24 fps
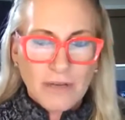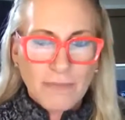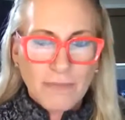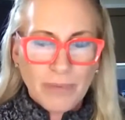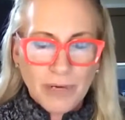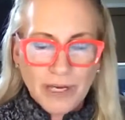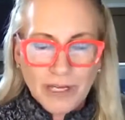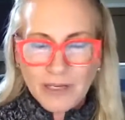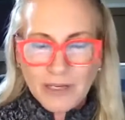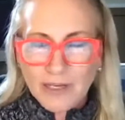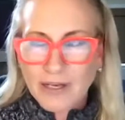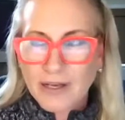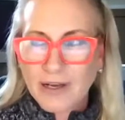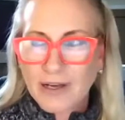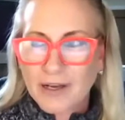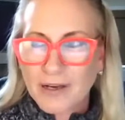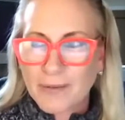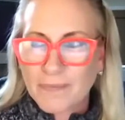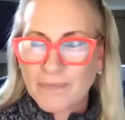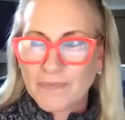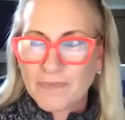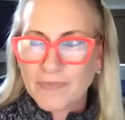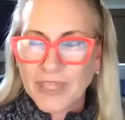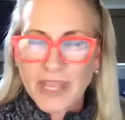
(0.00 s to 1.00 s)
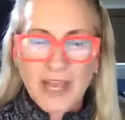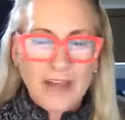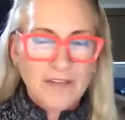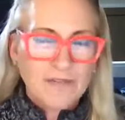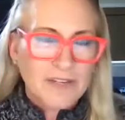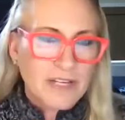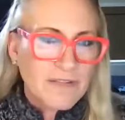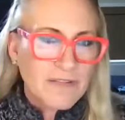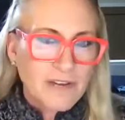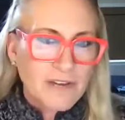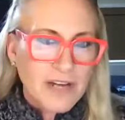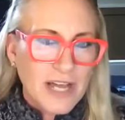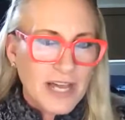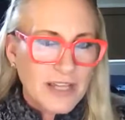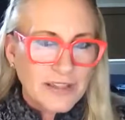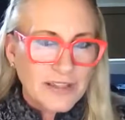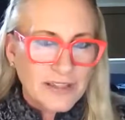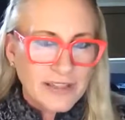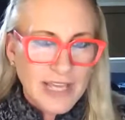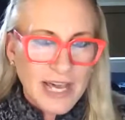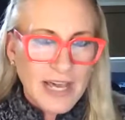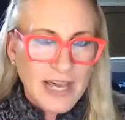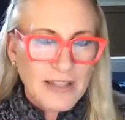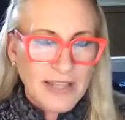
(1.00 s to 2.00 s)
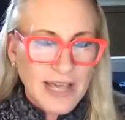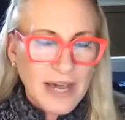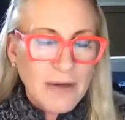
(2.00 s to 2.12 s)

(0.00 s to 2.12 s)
But I've never had that.